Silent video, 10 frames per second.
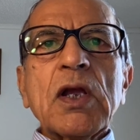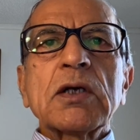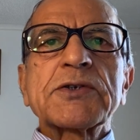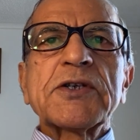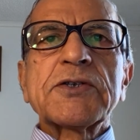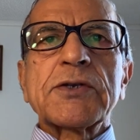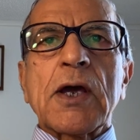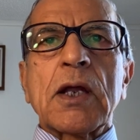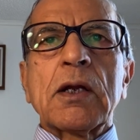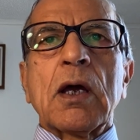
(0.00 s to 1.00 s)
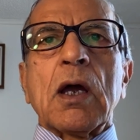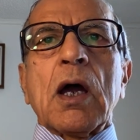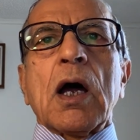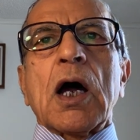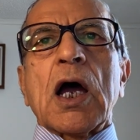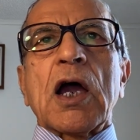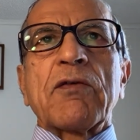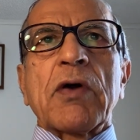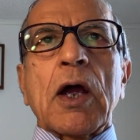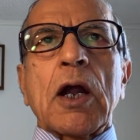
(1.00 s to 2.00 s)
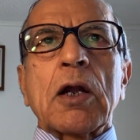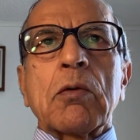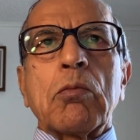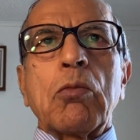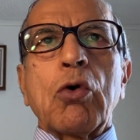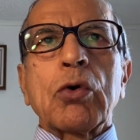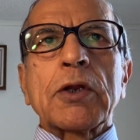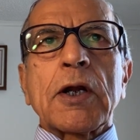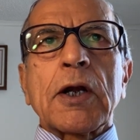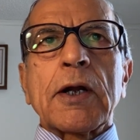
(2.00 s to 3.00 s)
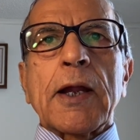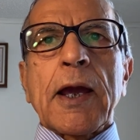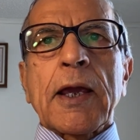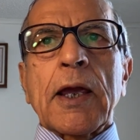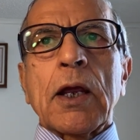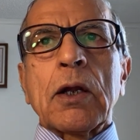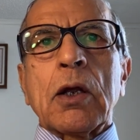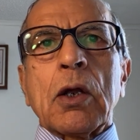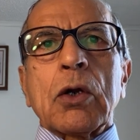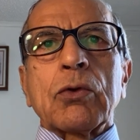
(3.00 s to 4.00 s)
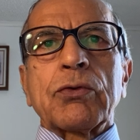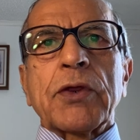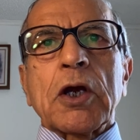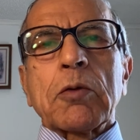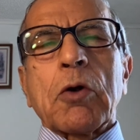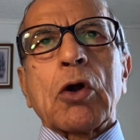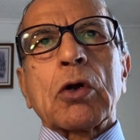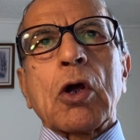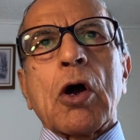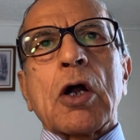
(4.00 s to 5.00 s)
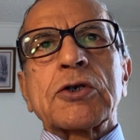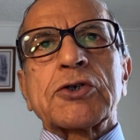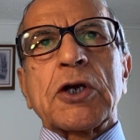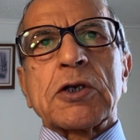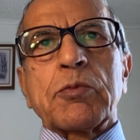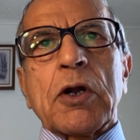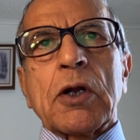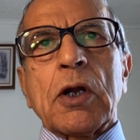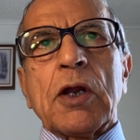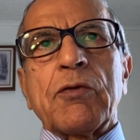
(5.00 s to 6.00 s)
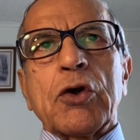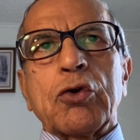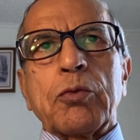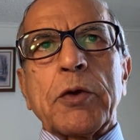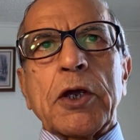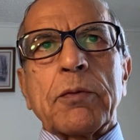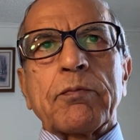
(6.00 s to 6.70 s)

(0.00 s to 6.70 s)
since then, I have had more than a decade to think about God's judgment delivered to me.